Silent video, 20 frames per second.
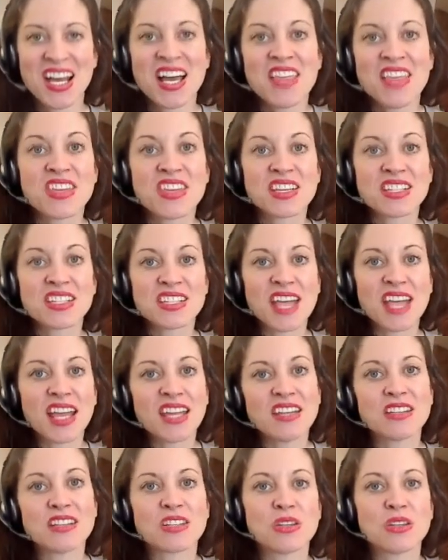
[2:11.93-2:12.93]
The
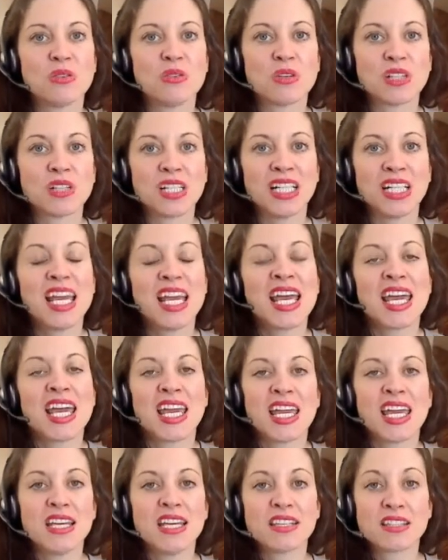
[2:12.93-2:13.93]
second tool
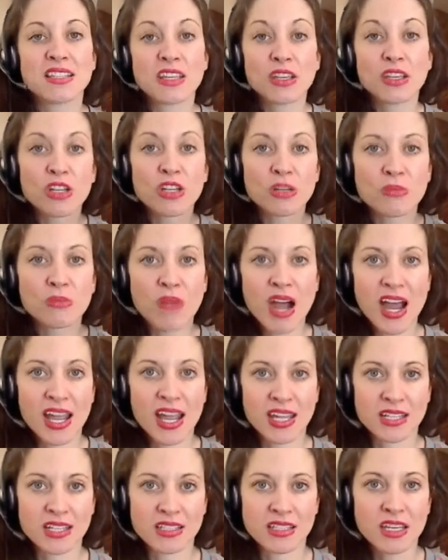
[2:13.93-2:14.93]
is your
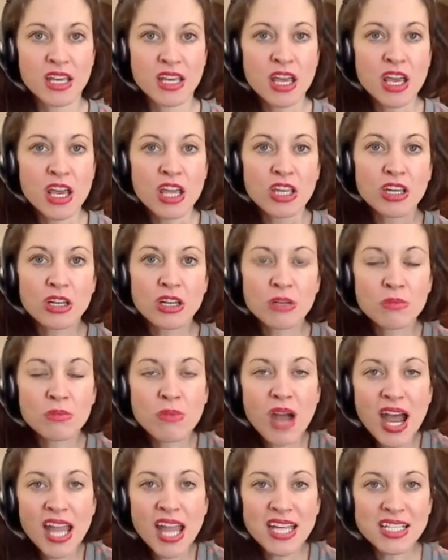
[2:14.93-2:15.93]
mind. Your
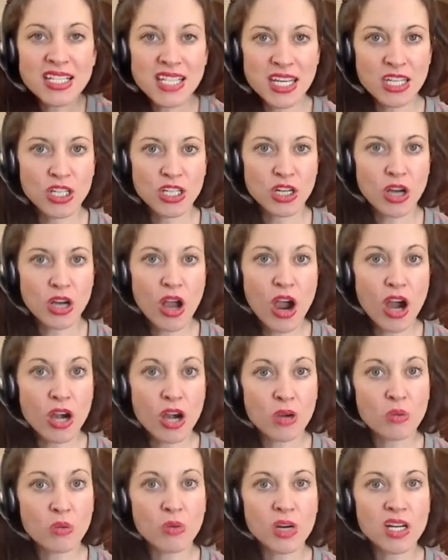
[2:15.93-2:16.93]
mind and your
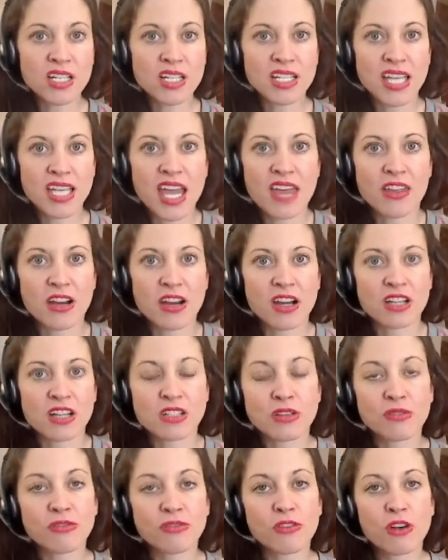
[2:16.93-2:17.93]
heart work together
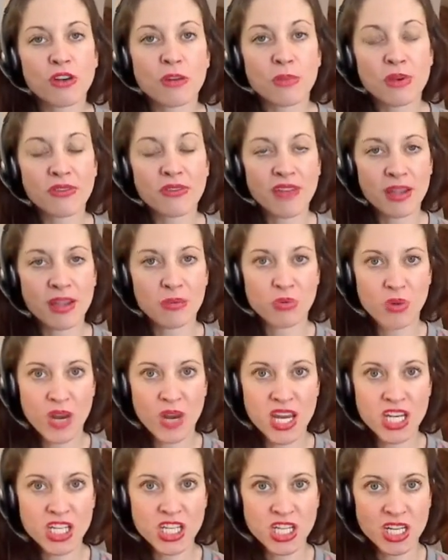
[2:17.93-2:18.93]
to form a
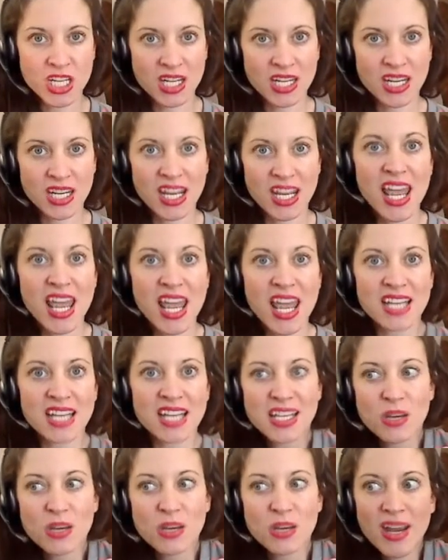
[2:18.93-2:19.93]
vibration. It's
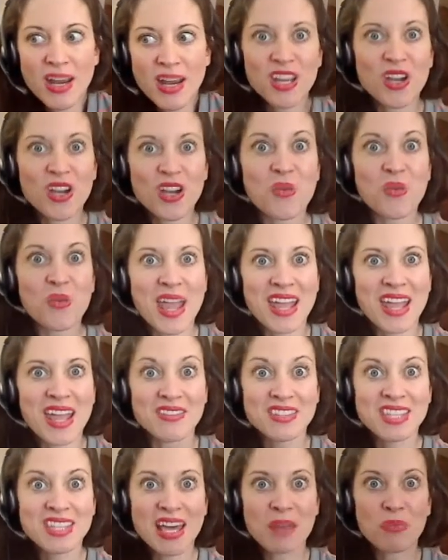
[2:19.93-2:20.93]
like radio
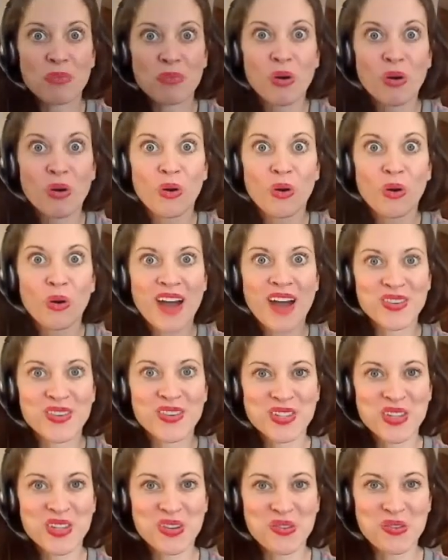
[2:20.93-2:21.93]
waves that pour out
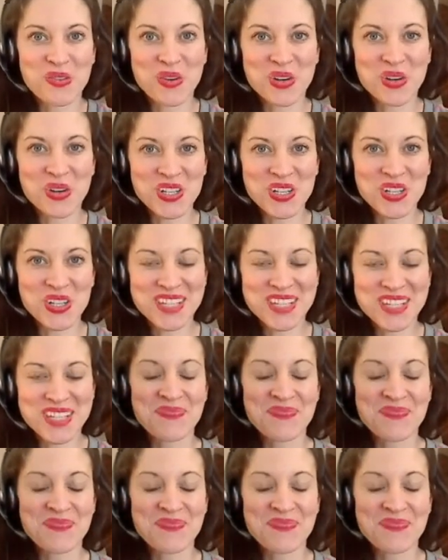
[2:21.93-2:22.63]
into the world.